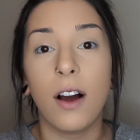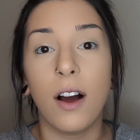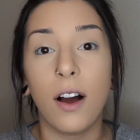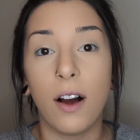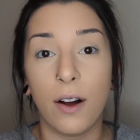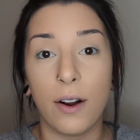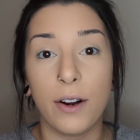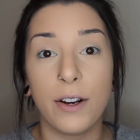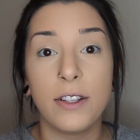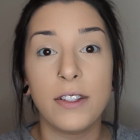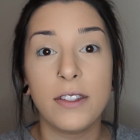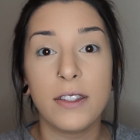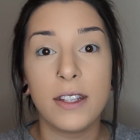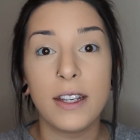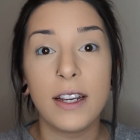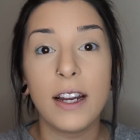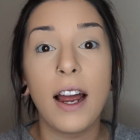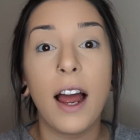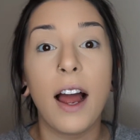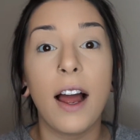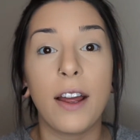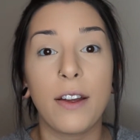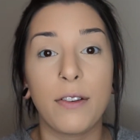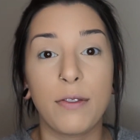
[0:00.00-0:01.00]
honestly,
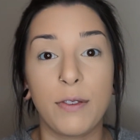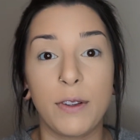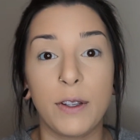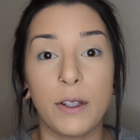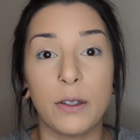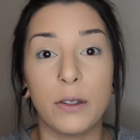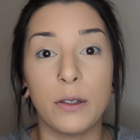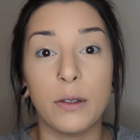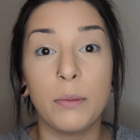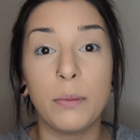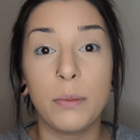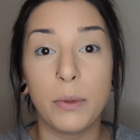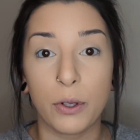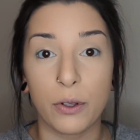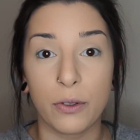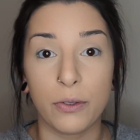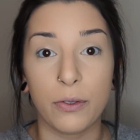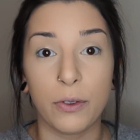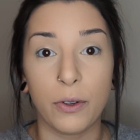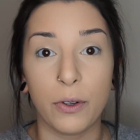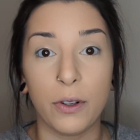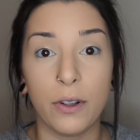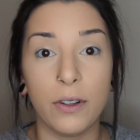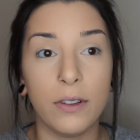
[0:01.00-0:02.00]
I feel
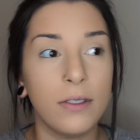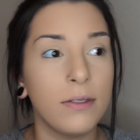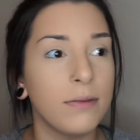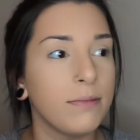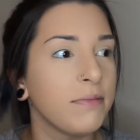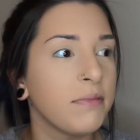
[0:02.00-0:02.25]
beautiful,